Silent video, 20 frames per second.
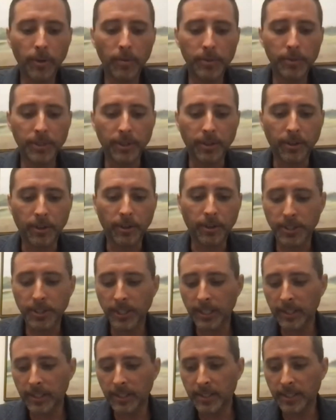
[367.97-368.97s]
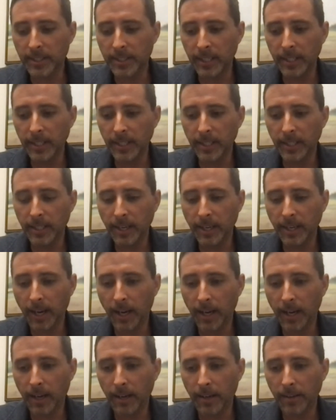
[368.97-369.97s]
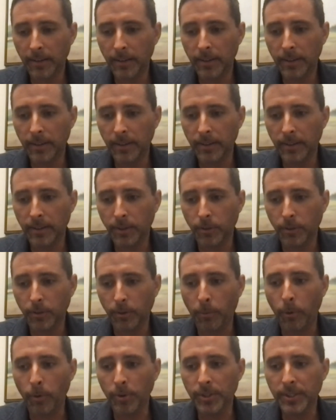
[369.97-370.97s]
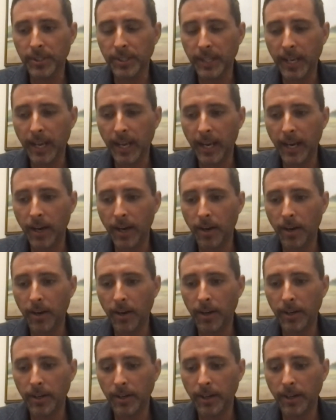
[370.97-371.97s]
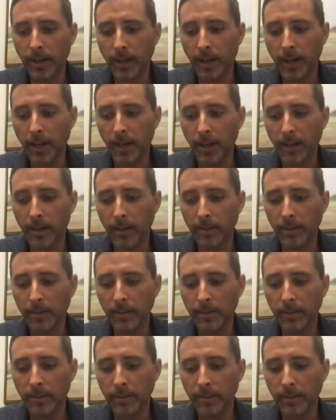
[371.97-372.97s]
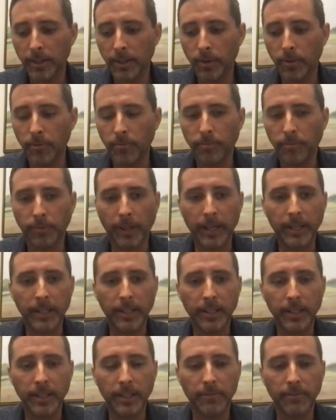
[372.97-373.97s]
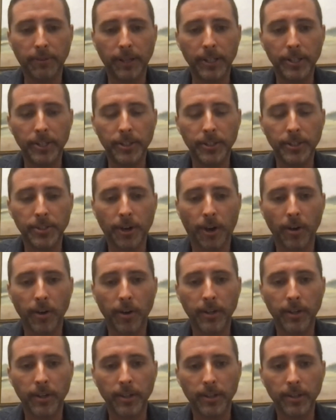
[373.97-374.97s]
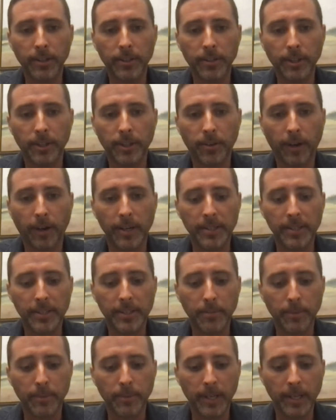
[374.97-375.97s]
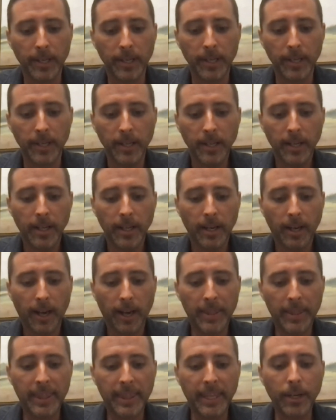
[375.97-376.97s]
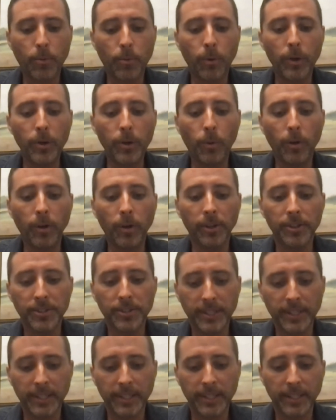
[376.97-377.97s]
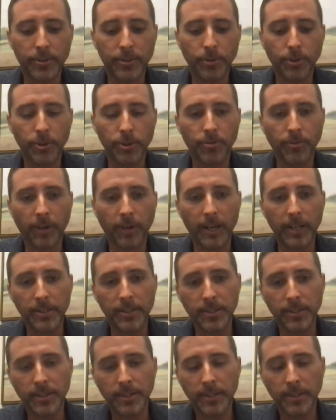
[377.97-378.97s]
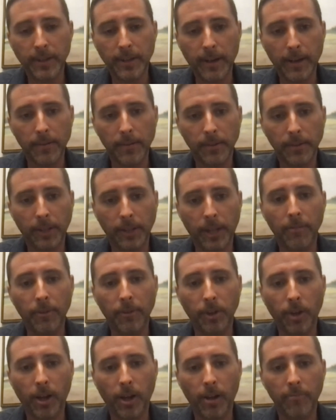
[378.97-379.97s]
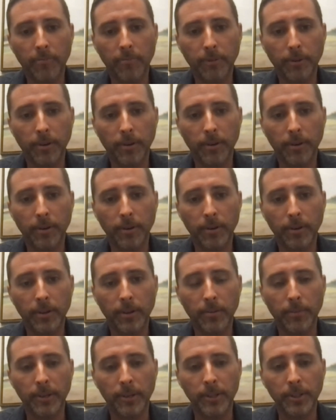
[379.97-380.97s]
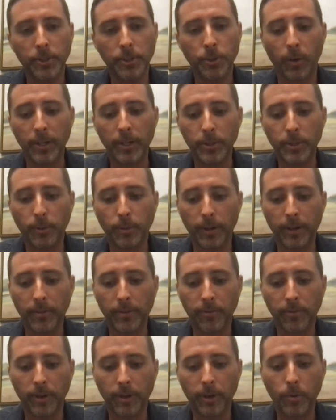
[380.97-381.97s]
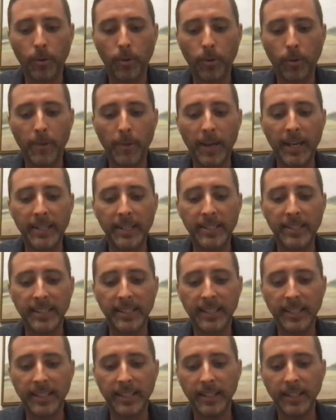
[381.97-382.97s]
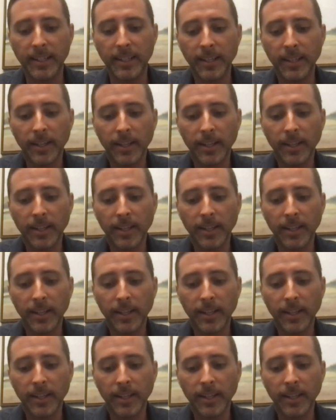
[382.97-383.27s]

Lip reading: was encouraging to see the reports today on inflation starting to crest a bit. I think we will see interest rates level off a bit in 2023. We may see